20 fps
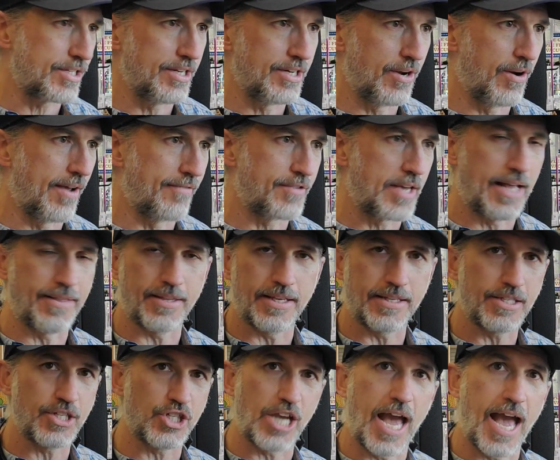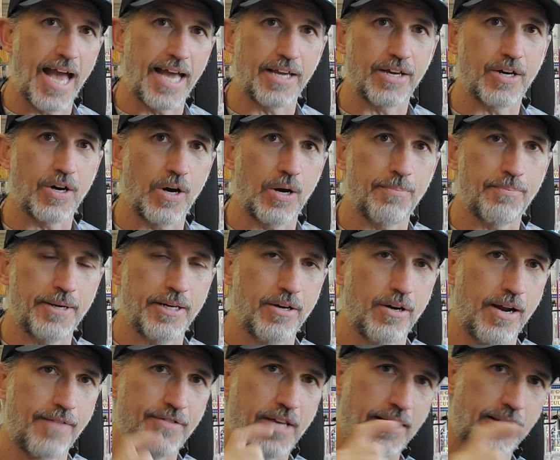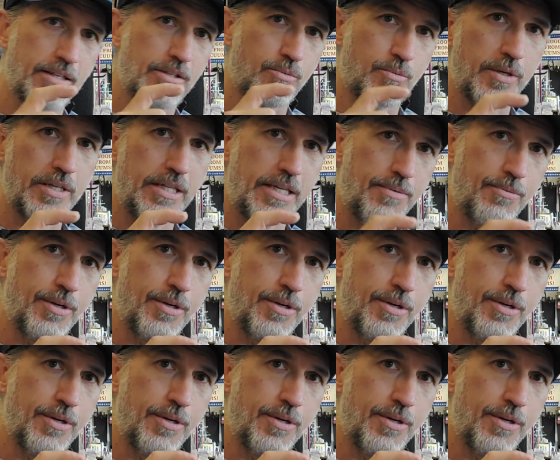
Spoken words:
I've got this shag carpet, or I've got this really,